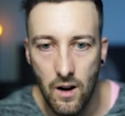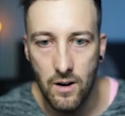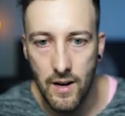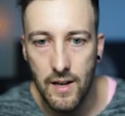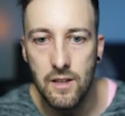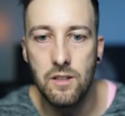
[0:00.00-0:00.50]

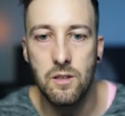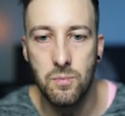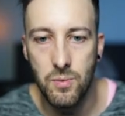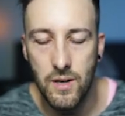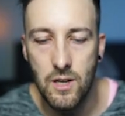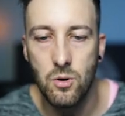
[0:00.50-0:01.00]
Okay, this is
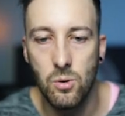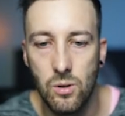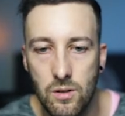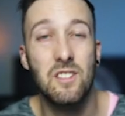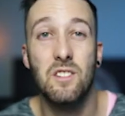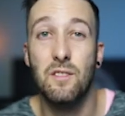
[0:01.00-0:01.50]
pretty
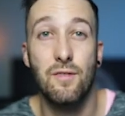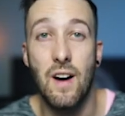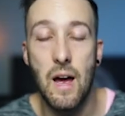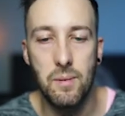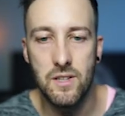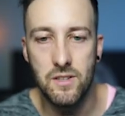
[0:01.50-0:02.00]
cool. This is a
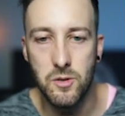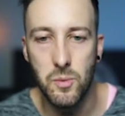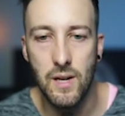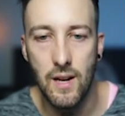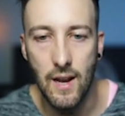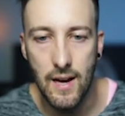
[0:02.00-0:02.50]
vibe I just
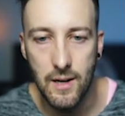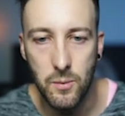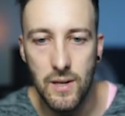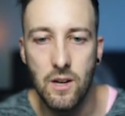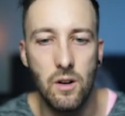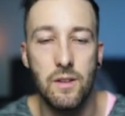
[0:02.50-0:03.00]
really like.
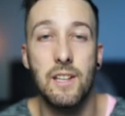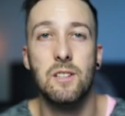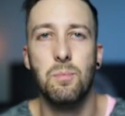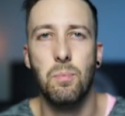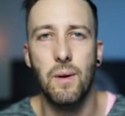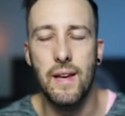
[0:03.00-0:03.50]
Really can't
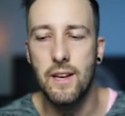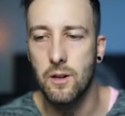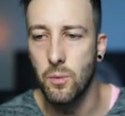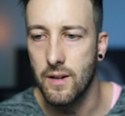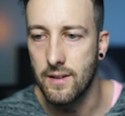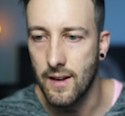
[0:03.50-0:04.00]
explain
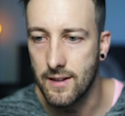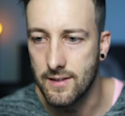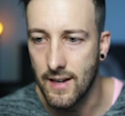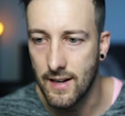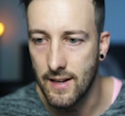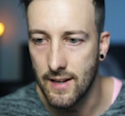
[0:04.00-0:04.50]
it, what it
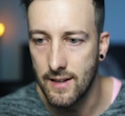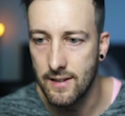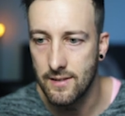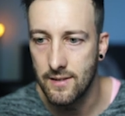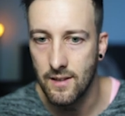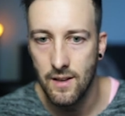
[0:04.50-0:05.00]
exactly
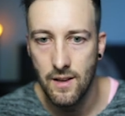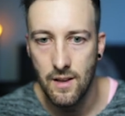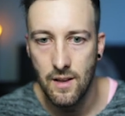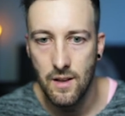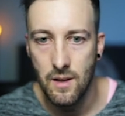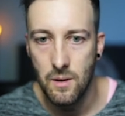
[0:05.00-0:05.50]
is,
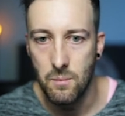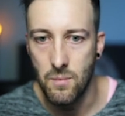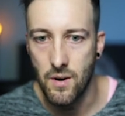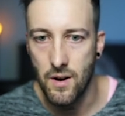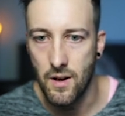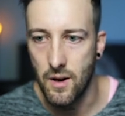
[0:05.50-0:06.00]

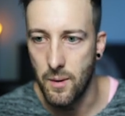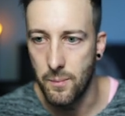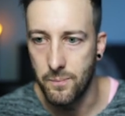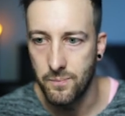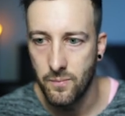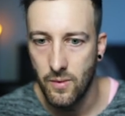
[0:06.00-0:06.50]
but
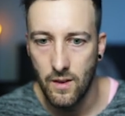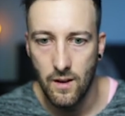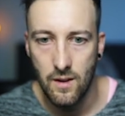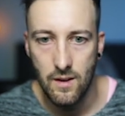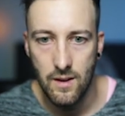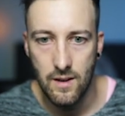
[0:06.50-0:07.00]

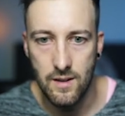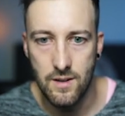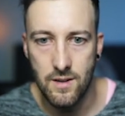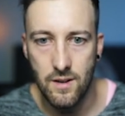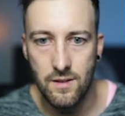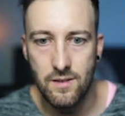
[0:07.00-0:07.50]
it
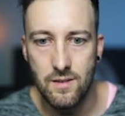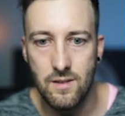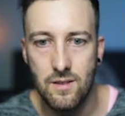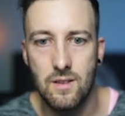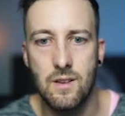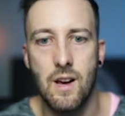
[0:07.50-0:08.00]

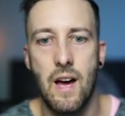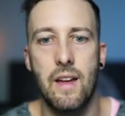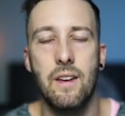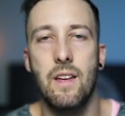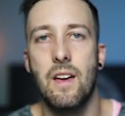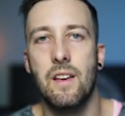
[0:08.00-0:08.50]
just
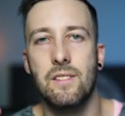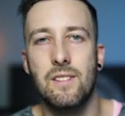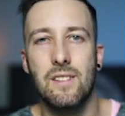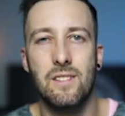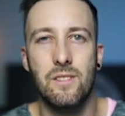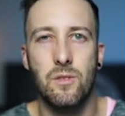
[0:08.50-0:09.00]
kinda has
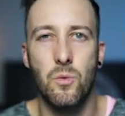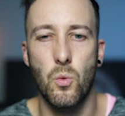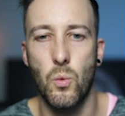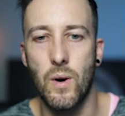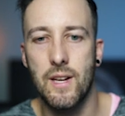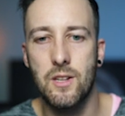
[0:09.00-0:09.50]
this
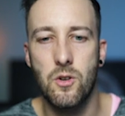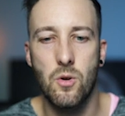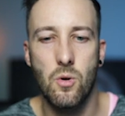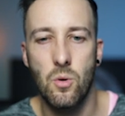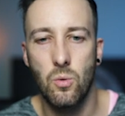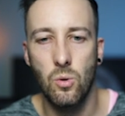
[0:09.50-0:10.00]

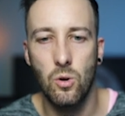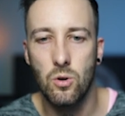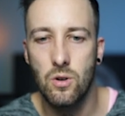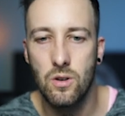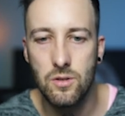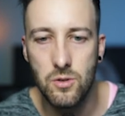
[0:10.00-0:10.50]
retro
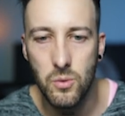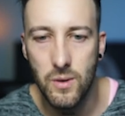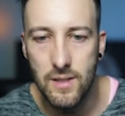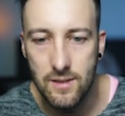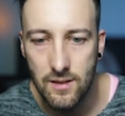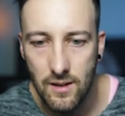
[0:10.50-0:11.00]
look to
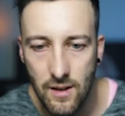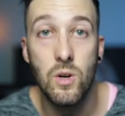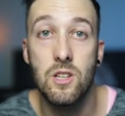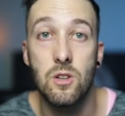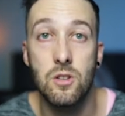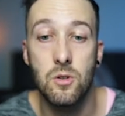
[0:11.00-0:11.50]
it,
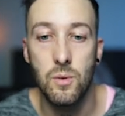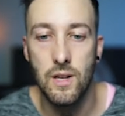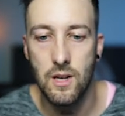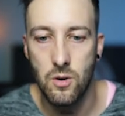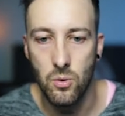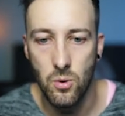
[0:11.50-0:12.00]
which looks
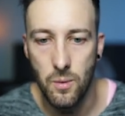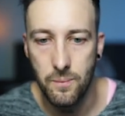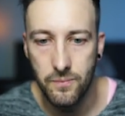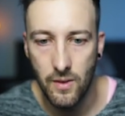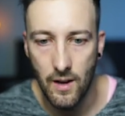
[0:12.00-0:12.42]
really cool.